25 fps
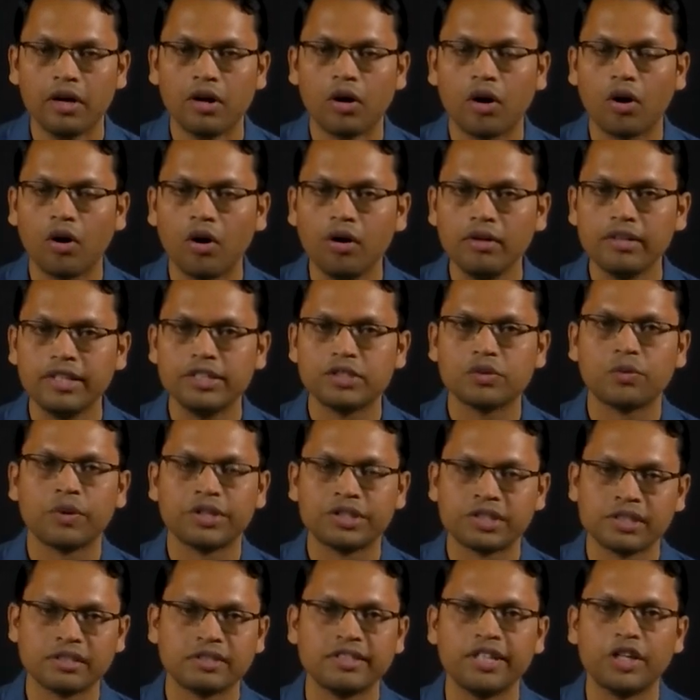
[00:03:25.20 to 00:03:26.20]
All these
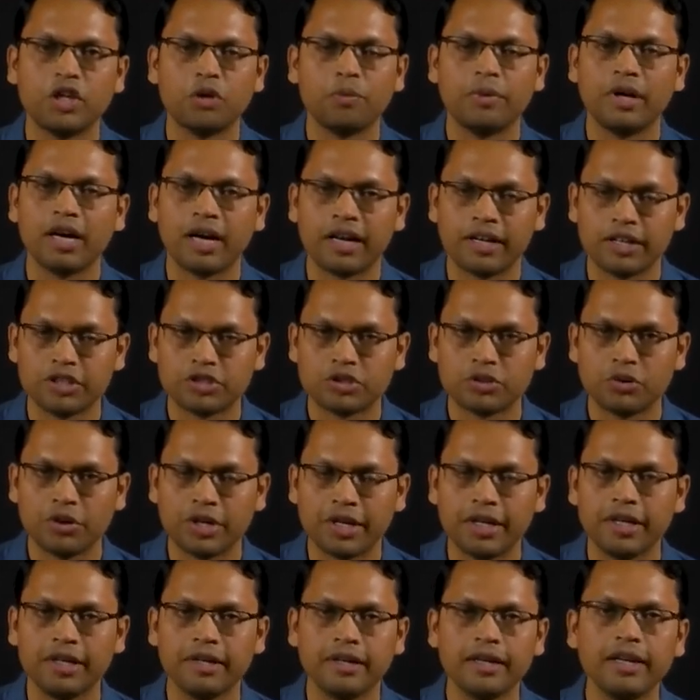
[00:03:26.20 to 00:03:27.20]
questions need to be understood
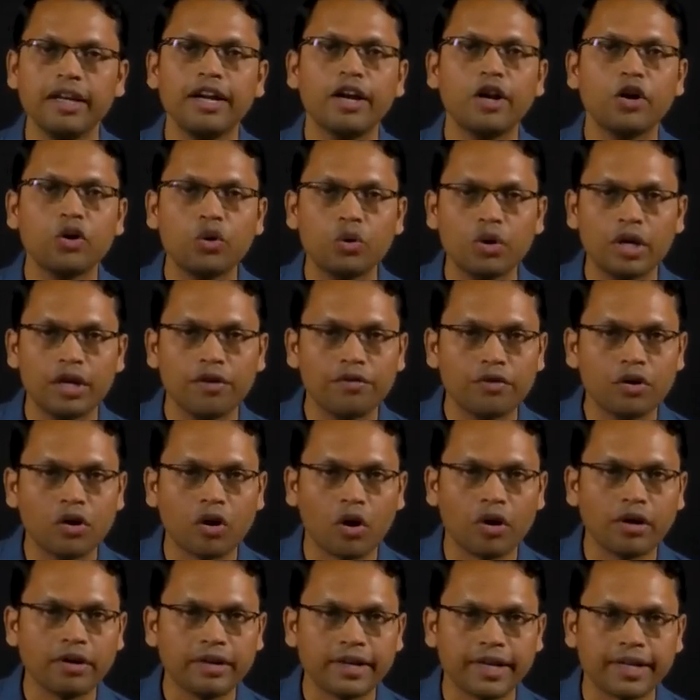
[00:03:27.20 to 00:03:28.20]
here to give
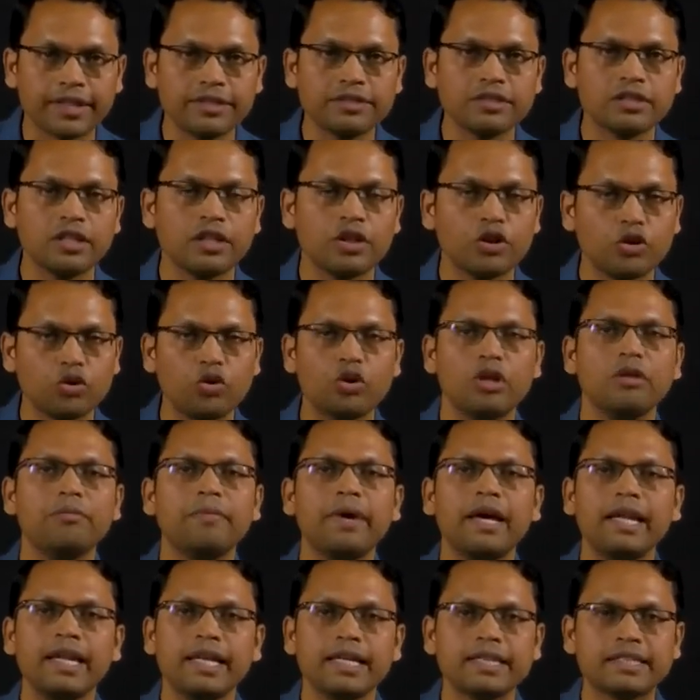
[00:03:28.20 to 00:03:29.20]
context to
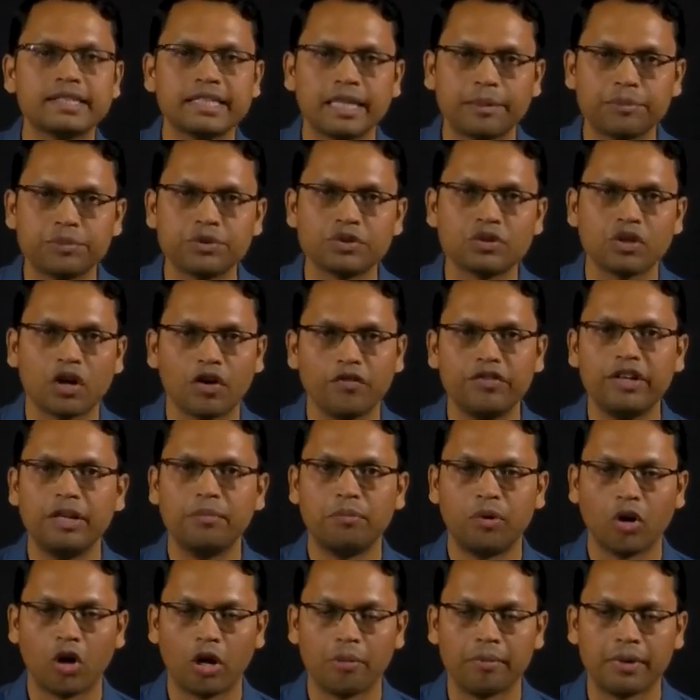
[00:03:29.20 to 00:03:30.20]
remaining steps of
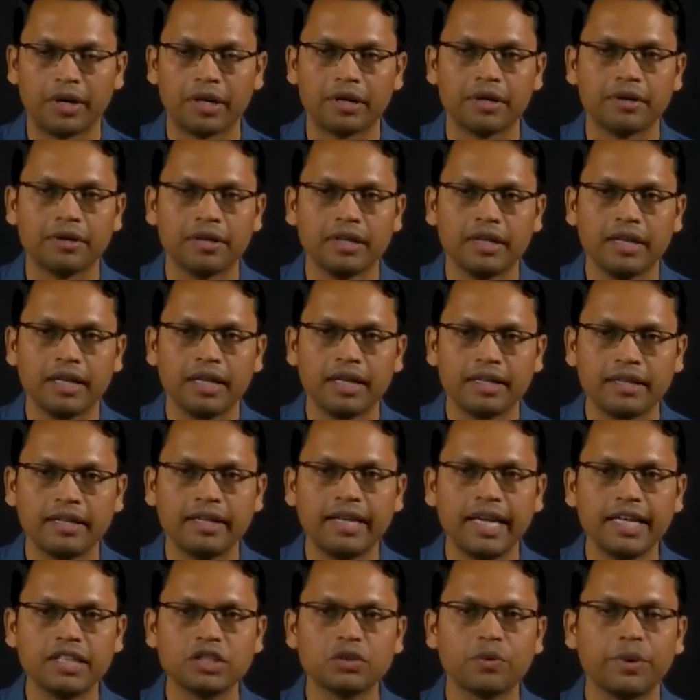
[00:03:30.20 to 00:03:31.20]
deployment. The
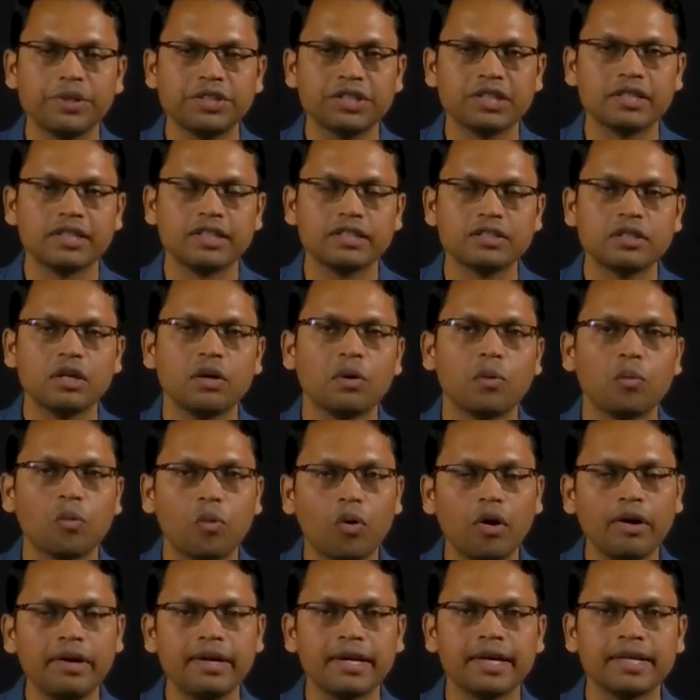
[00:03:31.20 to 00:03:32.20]
next question is,
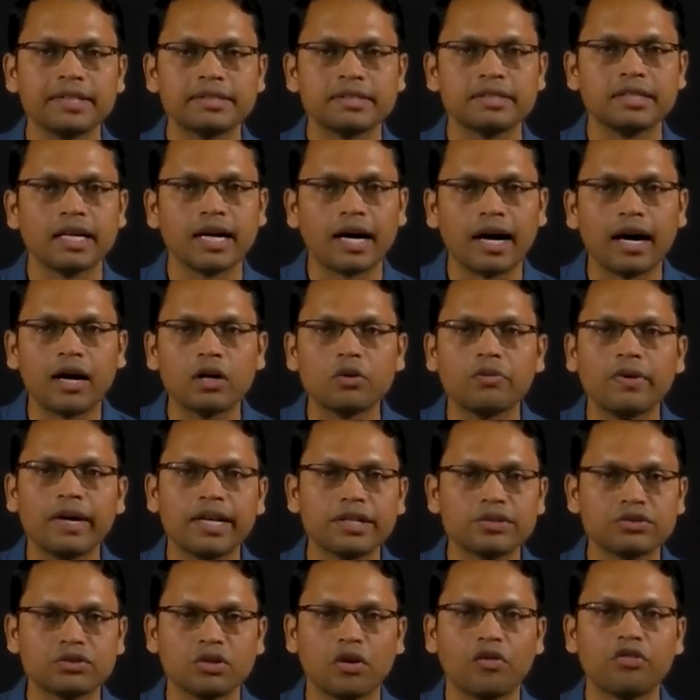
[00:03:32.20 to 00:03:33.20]
what is the
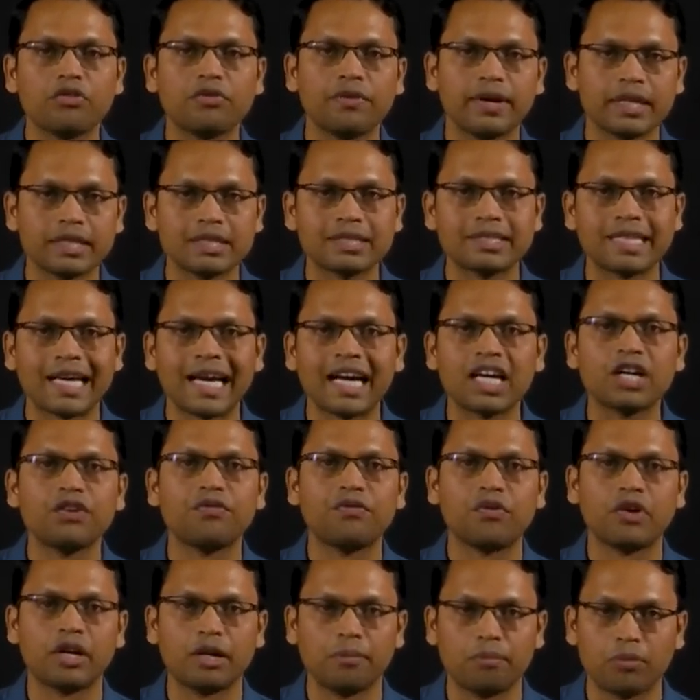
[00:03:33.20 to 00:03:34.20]
hardware-software stack
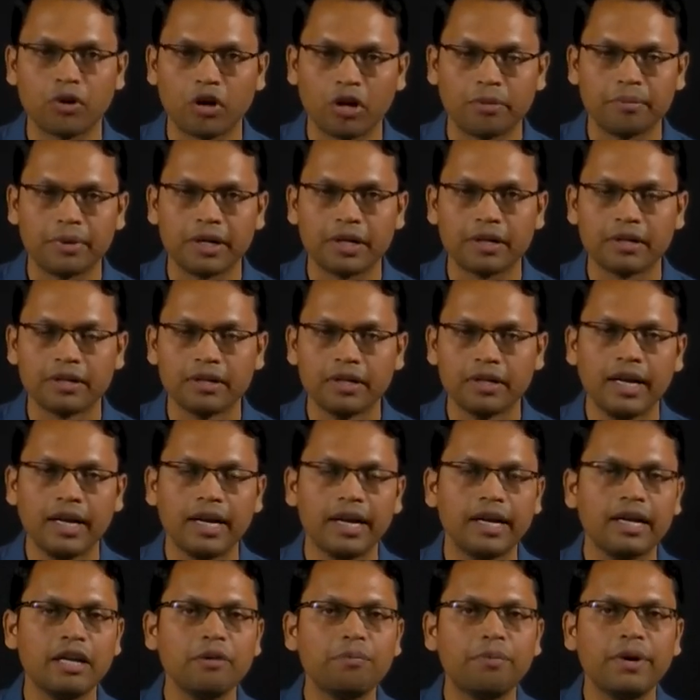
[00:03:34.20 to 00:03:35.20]
for deployment?
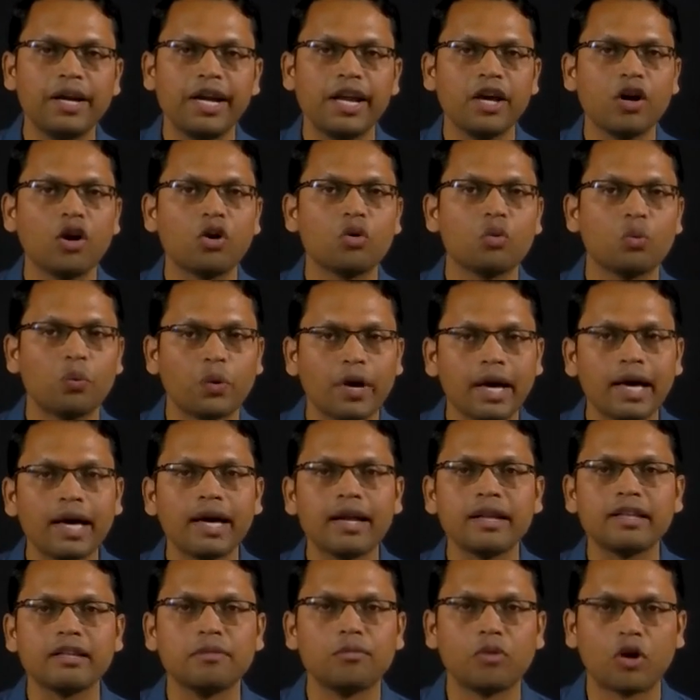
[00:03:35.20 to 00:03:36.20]
Depending on
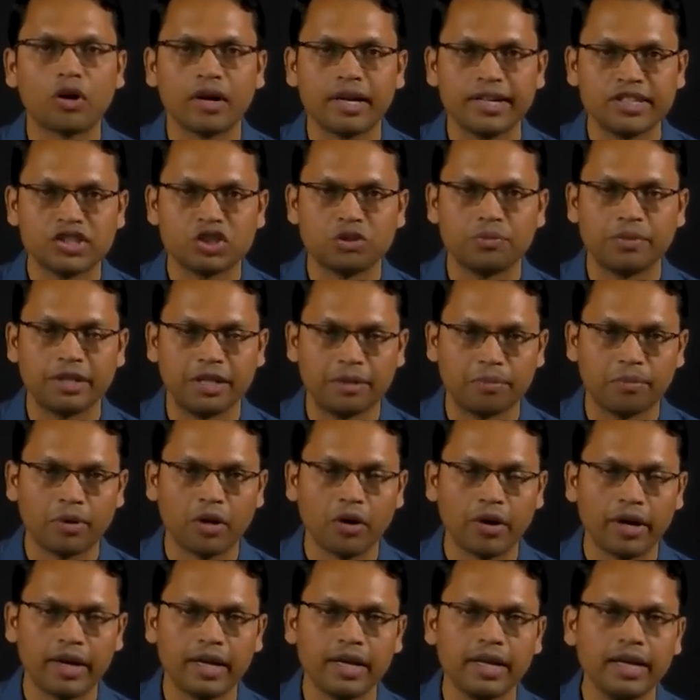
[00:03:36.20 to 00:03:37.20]
where the model is to be
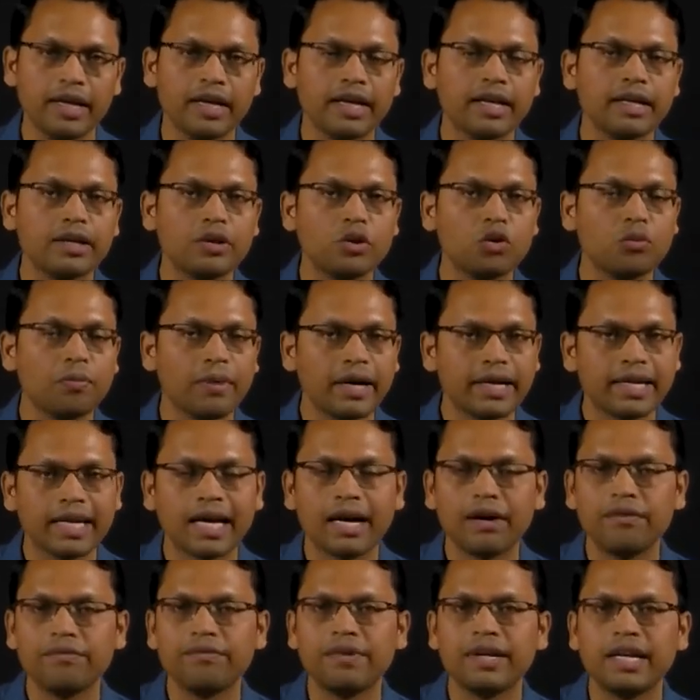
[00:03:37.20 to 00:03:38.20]
deployed, you might
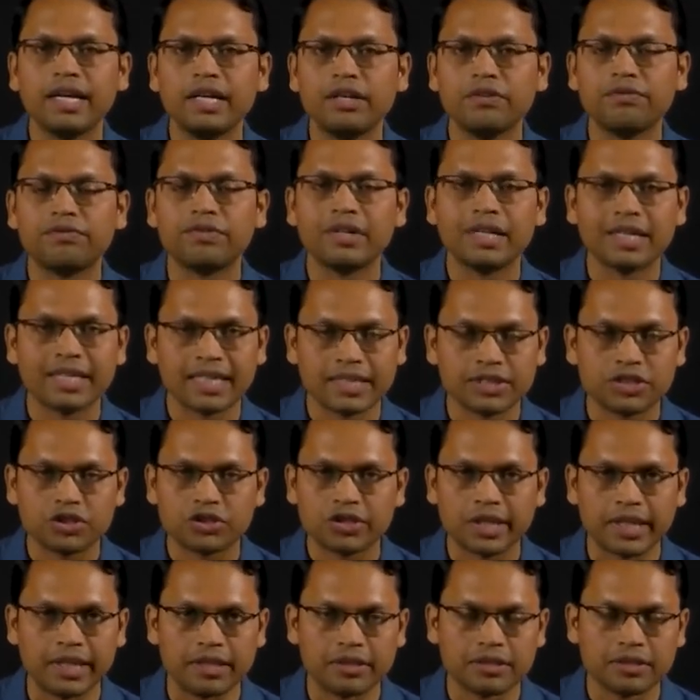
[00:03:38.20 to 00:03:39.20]
have very different
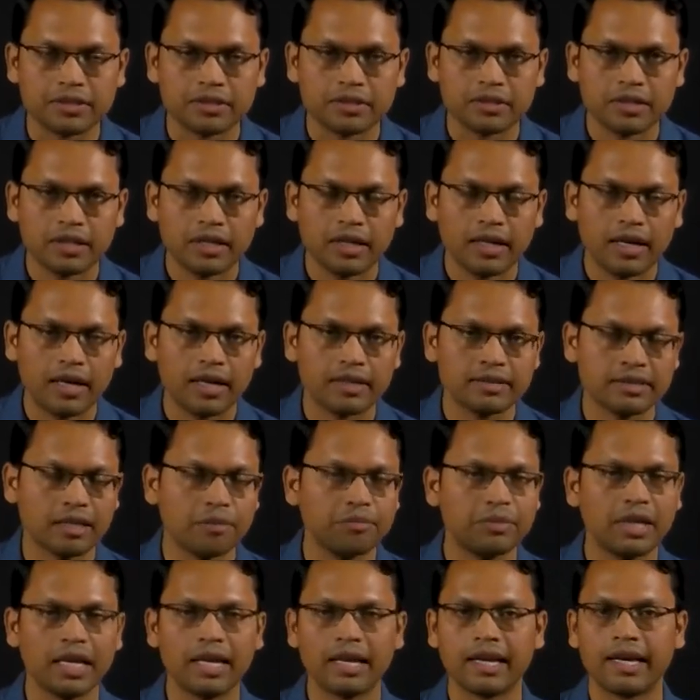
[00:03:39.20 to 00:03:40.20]
constraints.
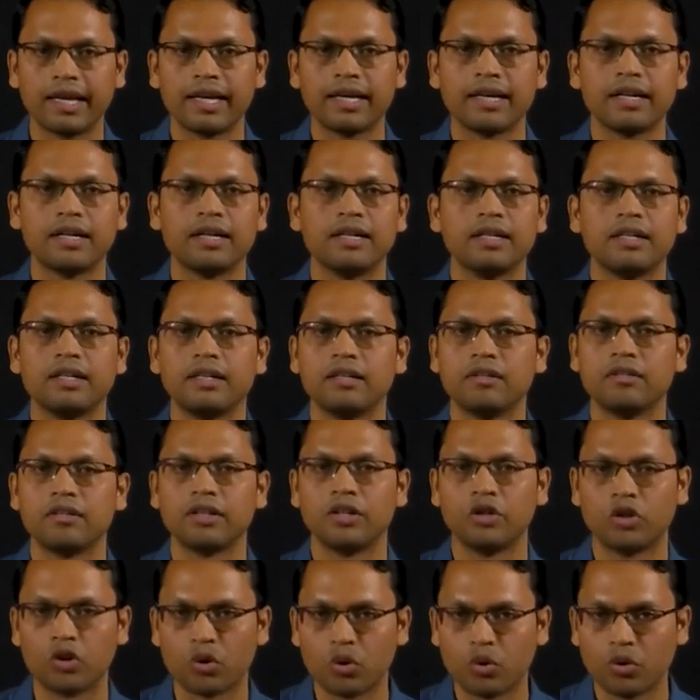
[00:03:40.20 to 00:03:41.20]
Something like a
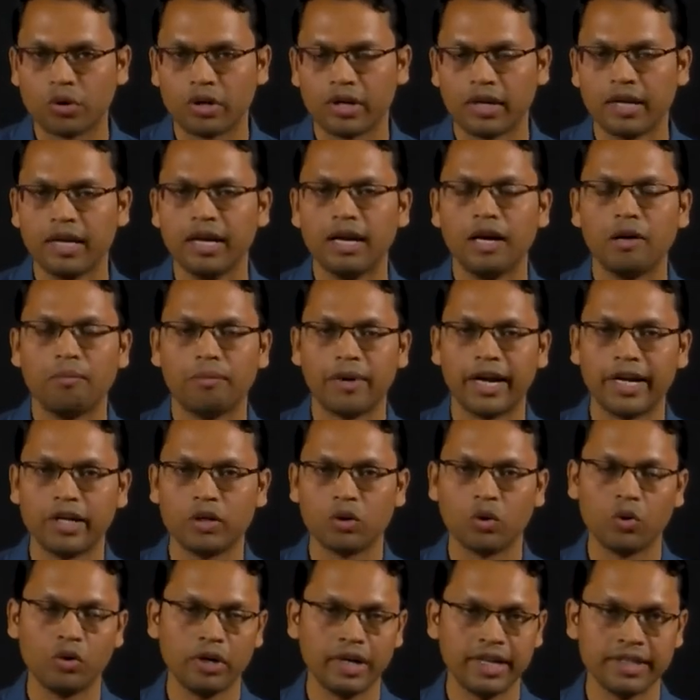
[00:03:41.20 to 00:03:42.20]
drone might
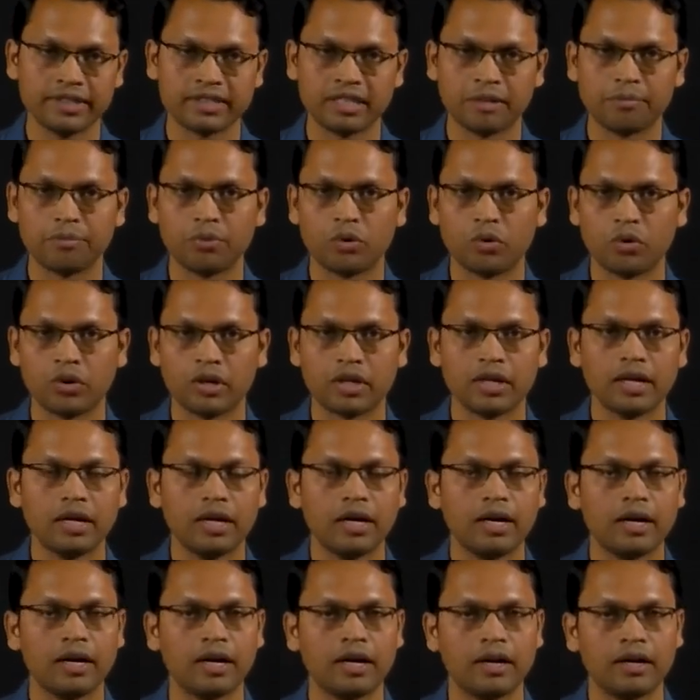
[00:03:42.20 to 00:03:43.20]
only support
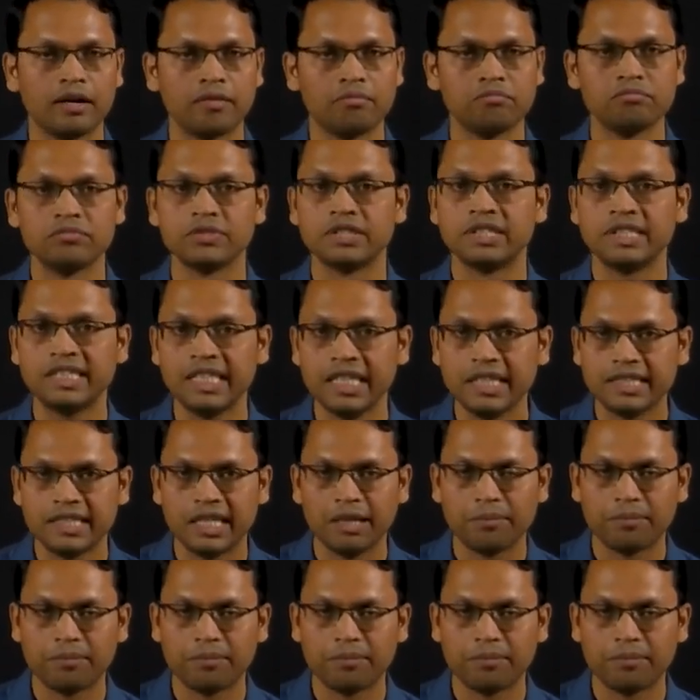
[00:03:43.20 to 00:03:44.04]
C++